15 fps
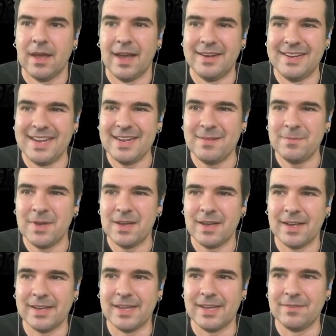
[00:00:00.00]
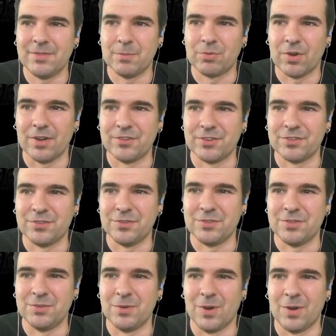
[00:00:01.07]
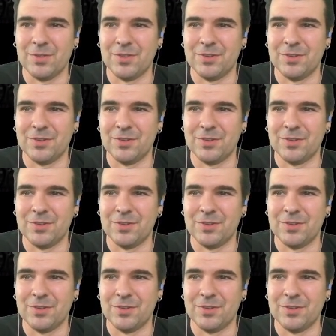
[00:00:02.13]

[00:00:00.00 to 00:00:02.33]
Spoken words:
A name I gave the project due to all